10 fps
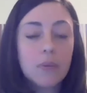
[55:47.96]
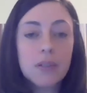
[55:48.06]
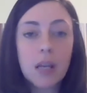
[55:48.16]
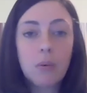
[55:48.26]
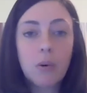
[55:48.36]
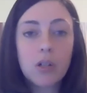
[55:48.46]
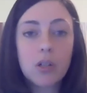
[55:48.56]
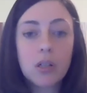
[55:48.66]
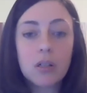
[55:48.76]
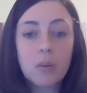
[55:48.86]
Same
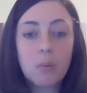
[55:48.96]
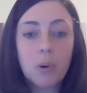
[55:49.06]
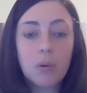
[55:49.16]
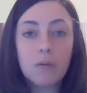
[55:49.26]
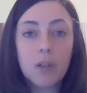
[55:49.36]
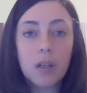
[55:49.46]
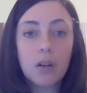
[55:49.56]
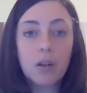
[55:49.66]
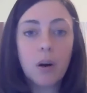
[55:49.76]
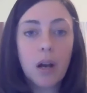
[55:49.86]
question to both of
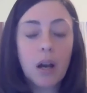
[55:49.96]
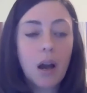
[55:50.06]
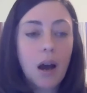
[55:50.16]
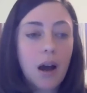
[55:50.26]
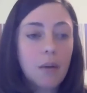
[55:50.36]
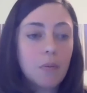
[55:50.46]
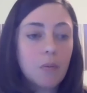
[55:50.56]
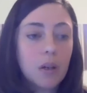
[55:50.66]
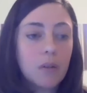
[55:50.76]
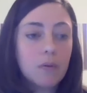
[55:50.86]
you.
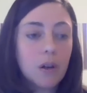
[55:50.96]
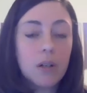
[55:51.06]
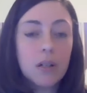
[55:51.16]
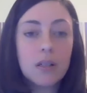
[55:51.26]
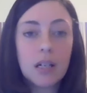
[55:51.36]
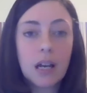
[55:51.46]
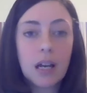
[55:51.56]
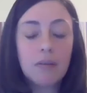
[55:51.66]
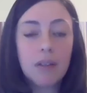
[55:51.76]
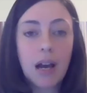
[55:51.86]
We've noted
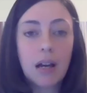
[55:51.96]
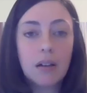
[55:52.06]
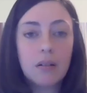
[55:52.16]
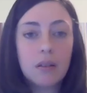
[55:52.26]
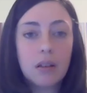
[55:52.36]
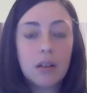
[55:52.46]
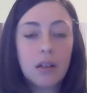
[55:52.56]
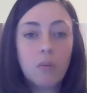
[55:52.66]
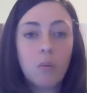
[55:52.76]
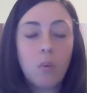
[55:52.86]
today that
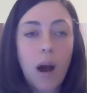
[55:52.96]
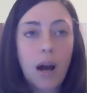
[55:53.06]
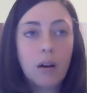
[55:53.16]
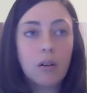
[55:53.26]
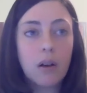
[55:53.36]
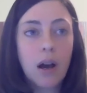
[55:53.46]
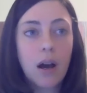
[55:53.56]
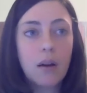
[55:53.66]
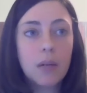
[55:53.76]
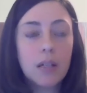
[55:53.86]

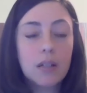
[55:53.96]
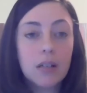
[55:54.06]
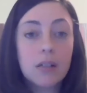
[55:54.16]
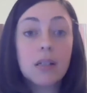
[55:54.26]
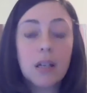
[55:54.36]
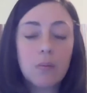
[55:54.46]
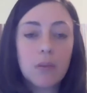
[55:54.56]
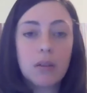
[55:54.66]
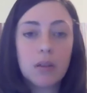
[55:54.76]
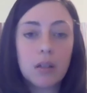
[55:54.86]
it does
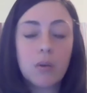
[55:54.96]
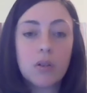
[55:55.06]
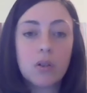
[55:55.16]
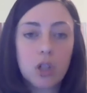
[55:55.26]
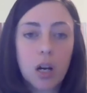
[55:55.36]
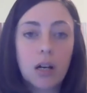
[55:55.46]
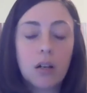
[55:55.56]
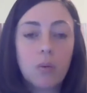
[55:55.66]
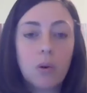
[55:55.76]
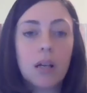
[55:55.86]
seem that the U.S. and
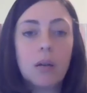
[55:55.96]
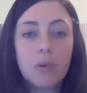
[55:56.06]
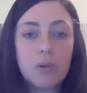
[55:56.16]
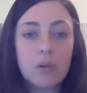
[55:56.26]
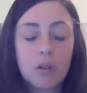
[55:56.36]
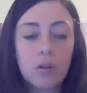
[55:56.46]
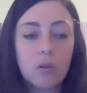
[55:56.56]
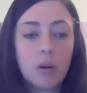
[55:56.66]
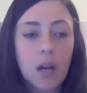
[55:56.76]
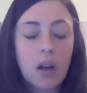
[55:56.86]
China were able
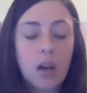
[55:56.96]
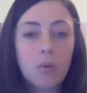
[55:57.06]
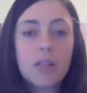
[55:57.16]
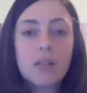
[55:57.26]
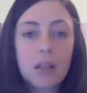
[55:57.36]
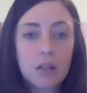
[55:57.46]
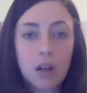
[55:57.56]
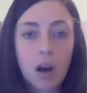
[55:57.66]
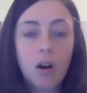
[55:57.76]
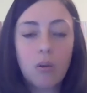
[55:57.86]
to reset the
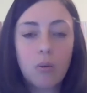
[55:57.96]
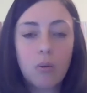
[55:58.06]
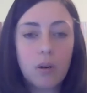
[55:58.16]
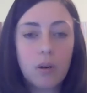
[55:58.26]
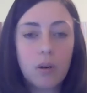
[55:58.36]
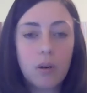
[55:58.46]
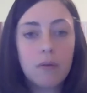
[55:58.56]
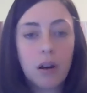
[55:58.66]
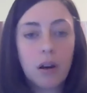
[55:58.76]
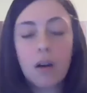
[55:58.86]
tone
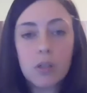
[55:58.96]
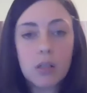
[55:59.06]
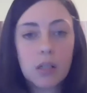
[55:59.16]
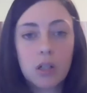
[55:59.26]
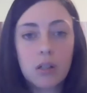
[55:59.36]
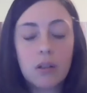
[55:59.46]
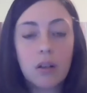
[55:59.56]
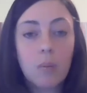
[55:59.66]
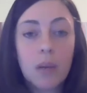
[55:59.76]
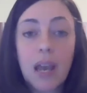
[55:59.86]
of the conversation
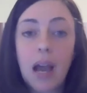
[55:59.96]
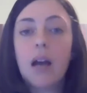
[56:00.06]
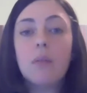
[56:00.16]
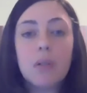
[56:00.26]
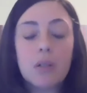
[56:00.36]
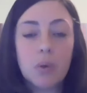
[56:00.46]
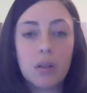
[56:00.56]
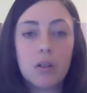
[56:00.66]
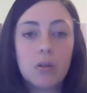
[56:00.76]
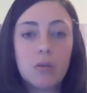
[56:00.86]
that could be had
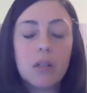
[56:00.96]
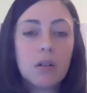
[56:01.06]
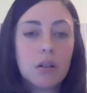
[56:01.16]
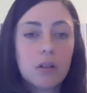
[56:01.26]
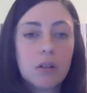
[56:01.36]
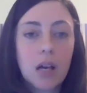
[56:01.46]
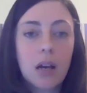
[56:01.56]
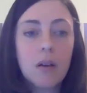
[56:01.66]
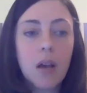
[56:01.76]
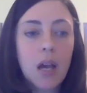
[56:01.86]
between the two leaders,
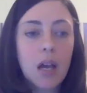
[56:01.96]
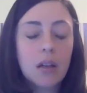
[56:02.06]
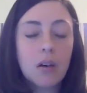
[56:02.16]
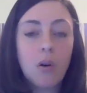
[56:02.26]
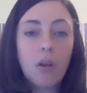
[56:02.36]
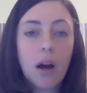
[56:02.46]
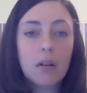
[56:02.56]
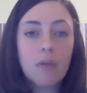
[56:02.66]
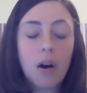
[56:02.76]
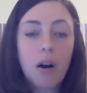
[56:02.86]
that, you know, a
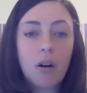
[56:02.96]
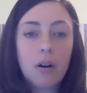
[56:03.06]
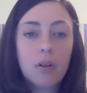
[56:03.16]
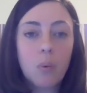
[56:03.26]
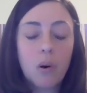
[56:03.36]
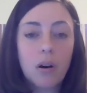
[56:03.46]
lot of the hard